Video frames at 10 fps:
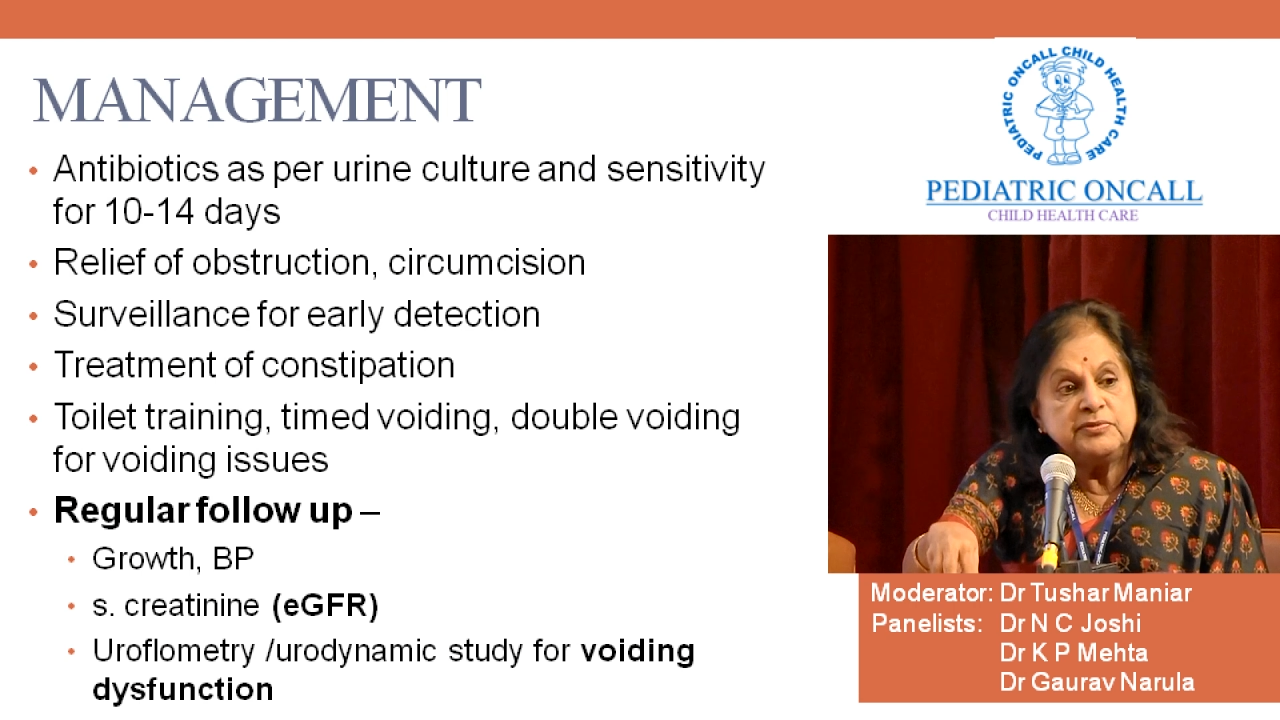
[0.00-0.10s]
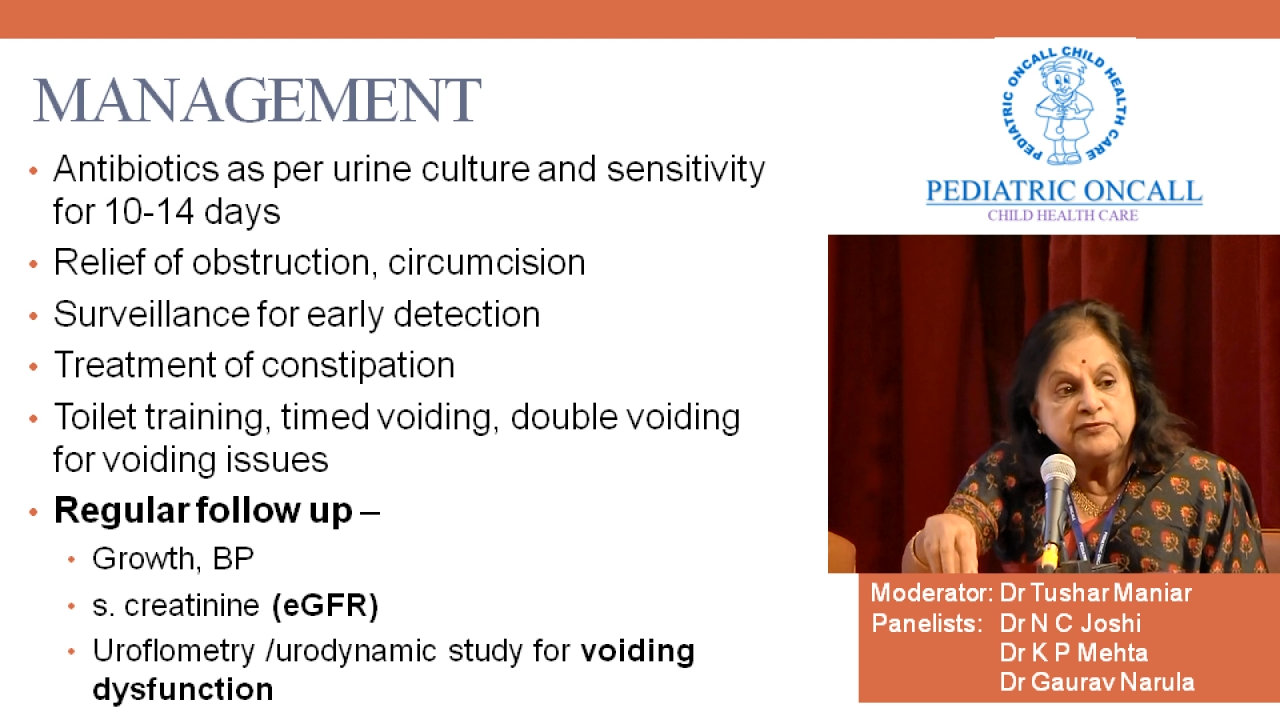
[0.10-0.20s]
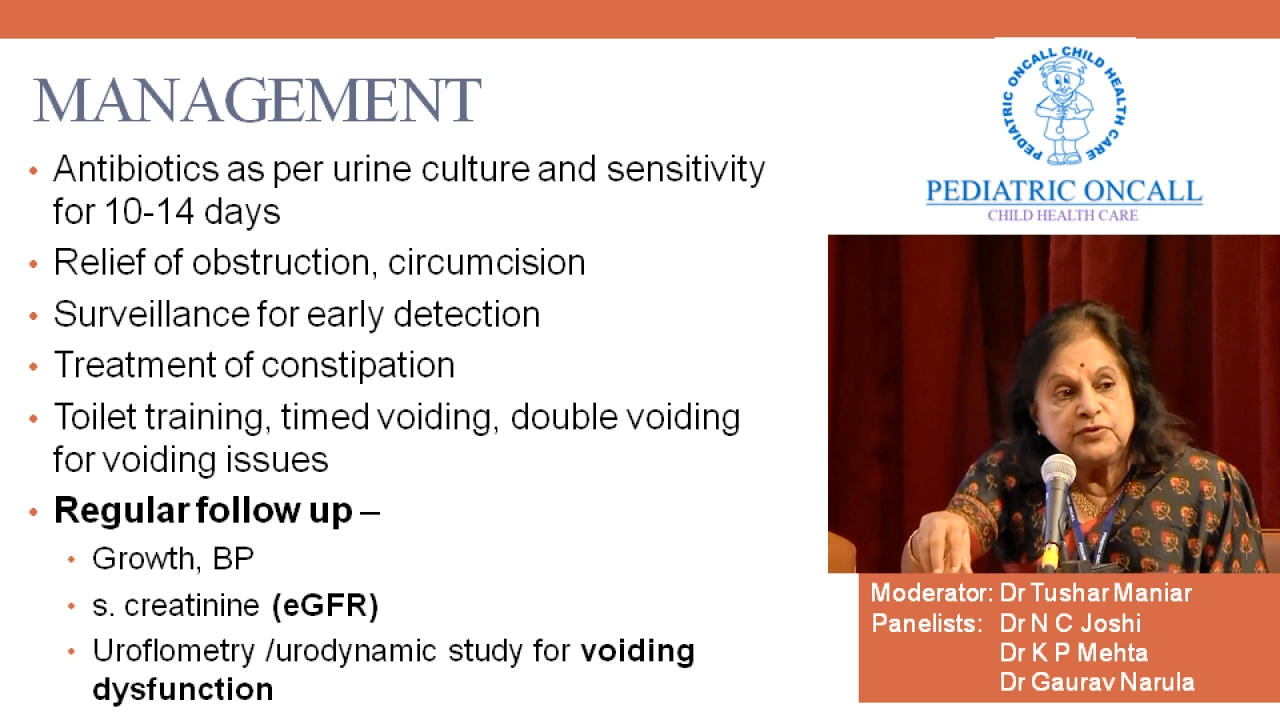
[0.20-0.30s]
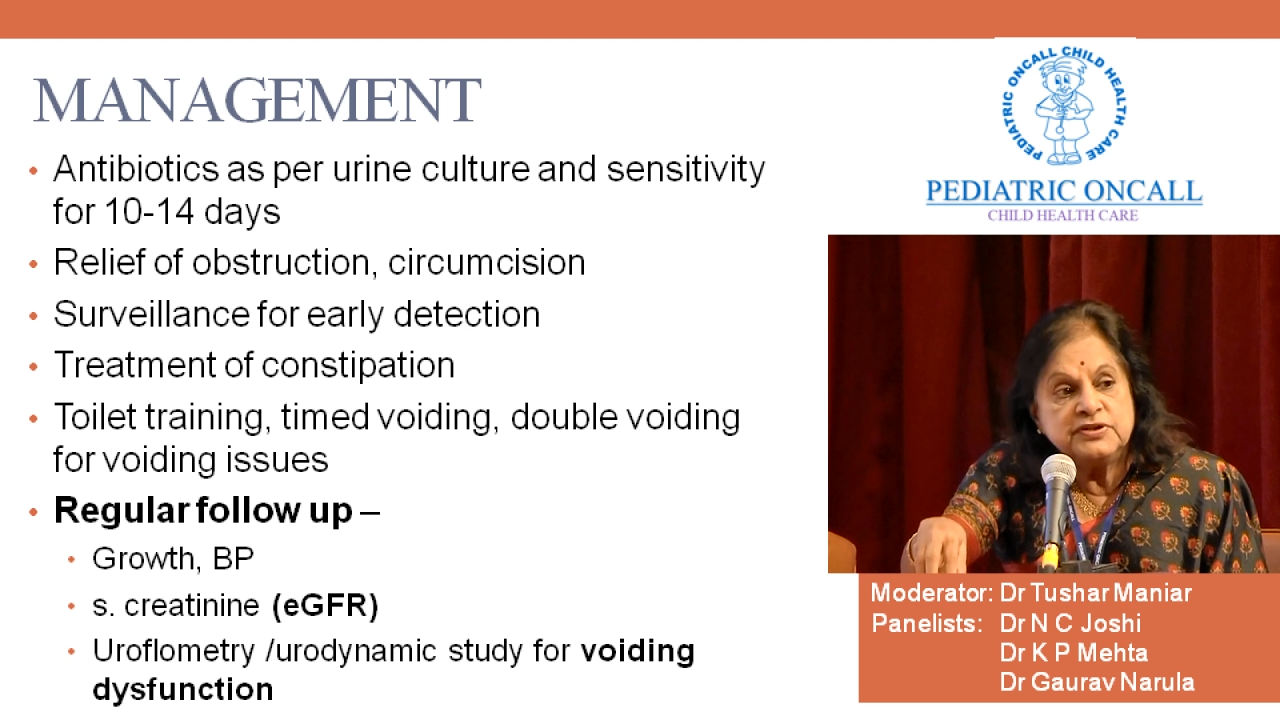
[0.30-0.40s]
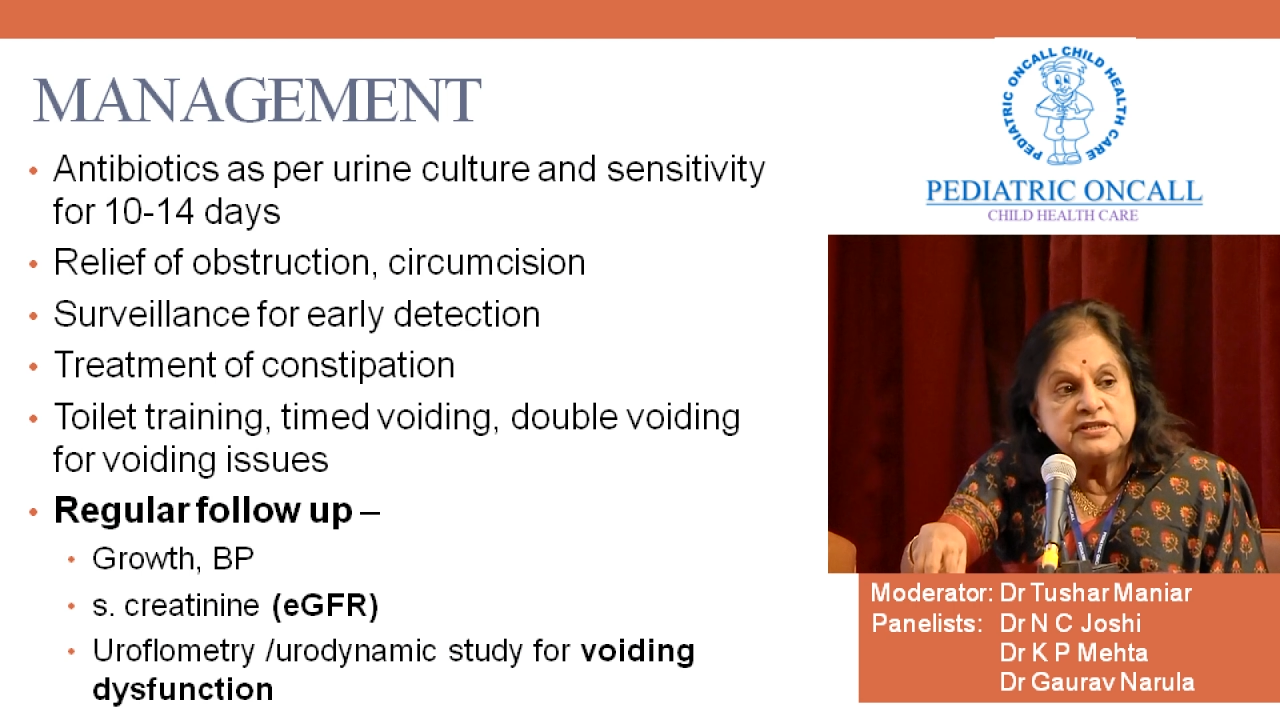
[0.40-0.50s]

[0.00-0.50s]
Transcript: before the